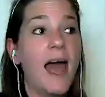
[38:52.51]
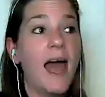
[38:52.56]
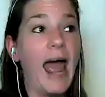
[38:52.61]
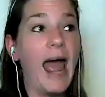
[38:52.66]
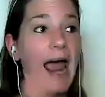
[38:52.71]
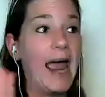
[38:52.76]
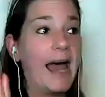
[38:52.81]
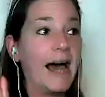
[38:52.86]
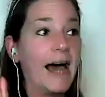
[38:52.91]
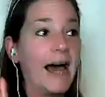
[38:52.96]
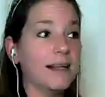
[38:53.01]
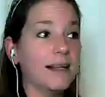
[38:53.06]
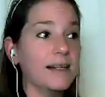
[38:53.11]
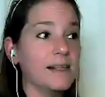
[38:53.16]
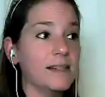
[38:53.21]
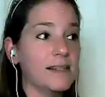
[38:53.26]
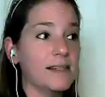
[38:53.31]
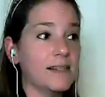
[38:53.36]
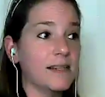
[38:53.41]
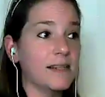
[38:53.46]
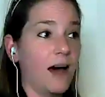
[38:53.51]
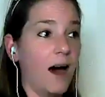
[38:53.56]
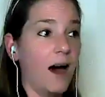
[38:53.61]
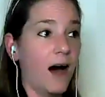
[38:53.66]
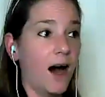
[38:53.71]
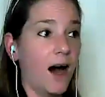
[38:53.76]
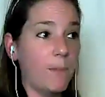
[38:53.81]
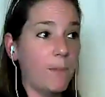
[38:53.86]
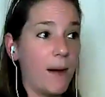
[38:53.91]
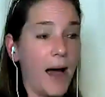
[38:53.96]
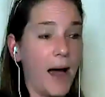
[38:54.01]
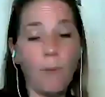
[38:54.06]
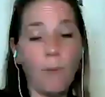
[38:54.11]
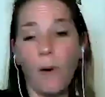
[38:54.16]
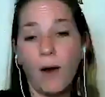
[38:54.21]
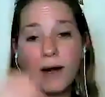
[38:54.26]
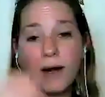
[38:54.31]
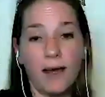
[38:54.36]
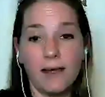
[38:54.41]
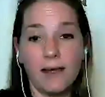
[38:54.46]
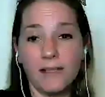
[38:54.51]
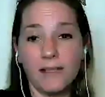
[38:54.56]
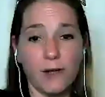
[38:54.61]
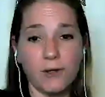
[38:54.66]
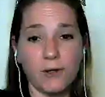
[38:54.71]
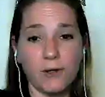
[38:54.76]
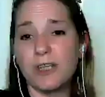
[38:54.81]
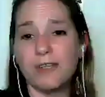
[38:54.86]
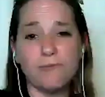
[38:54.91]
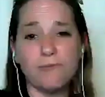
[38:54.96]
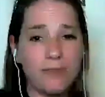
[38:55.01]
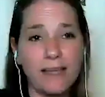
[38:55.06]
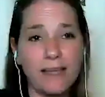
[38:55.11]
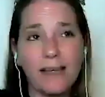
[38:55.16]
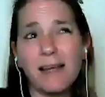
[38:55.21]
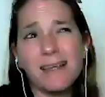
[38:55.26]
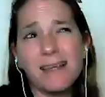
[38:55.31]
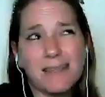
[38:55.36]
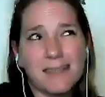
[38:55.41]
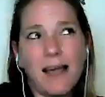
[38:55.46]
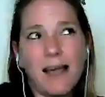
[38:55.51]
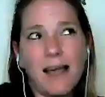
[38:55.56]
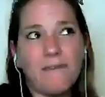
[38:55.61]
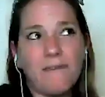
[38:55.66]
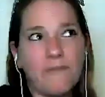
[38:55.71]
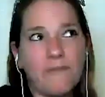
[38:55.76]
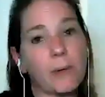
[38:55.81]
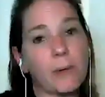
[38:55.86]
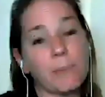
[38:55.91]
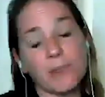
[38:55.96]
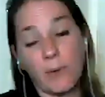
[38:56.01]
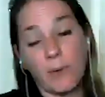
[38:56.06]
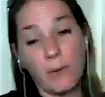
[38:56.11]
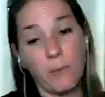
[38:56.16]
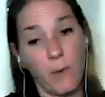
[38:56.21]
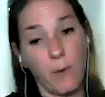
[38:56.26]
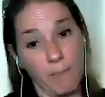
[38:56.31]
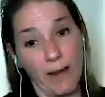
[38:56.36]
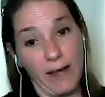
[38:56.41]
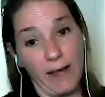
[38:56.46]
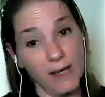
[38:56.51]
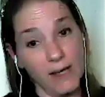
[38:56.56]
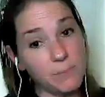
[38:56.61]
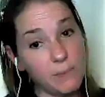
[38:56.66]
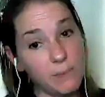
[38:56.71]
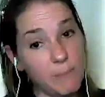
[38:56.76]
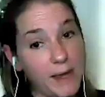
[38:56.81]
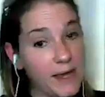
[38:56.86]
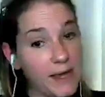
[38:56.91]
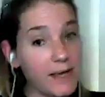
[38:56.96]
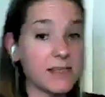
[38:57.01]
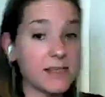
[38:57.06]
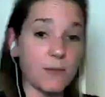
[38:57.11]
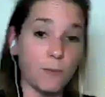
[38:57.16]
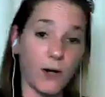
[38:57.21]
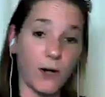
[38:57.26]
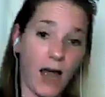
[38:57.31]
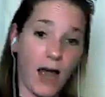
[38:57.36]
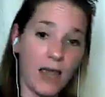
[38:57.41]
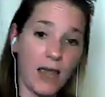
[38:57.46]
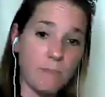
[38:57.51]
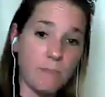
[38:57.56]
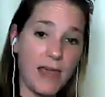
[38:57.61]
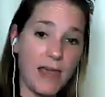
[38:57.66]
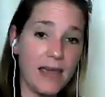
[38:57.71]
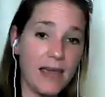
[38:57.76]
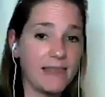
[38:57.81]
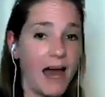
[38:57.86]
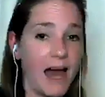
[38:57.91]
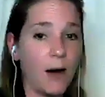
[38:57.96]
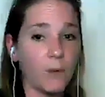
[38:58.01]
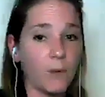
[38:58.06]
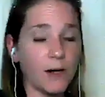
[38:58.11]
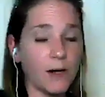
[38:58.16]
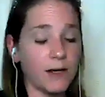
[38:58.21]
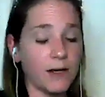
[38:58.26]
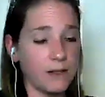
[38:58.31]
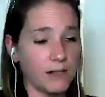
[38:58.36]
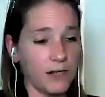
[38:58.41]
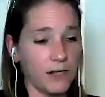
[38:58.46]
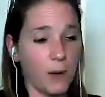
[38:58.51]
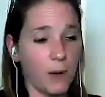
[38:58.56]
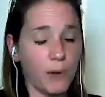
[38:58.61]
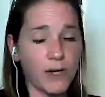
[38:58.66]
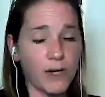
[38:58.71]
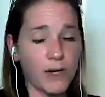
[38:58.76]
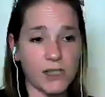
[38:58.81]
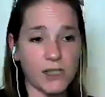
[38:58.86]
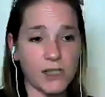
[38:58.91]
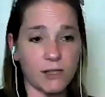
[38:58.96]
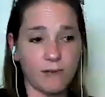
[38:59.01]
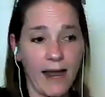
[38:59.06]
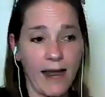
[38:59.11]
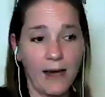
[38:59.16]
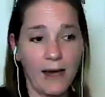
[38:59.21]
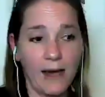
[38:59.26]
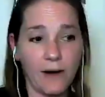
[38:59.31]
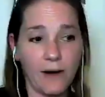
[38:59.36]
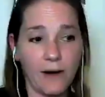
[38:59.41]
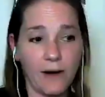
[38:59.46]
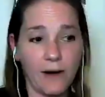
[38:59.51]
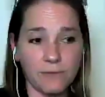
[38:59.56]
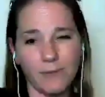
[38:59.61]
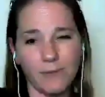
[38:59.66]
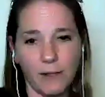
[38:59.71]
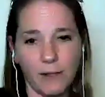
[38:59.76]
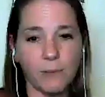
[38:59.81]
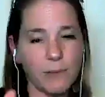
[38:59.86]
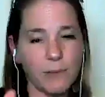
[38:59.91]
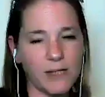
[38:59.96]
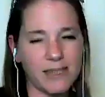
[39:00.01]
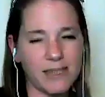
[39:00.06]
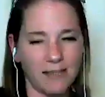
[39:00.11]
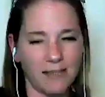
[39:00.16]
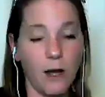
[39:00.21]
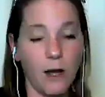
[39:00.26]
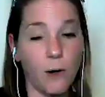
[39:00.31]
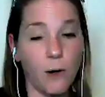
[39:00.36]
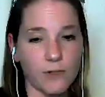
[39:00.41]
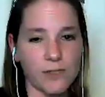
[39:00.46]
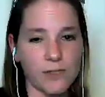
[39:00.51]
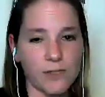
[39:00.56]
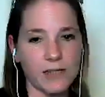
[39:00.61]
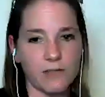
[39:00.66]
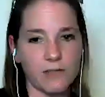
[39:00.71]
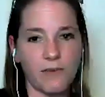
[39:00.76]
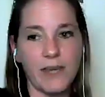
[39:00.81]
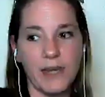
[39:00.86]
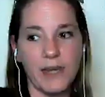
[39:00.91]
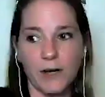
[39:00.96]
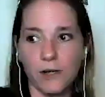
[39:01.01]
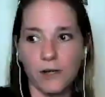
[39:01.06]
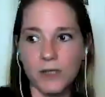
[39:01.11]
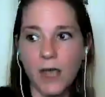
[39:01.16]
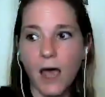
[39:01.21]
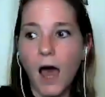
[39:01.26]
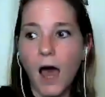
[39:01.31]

And um, I want to, you know, because I figure between what my husband makes and what I make, that would, you know, put us around, well, put us over six figures.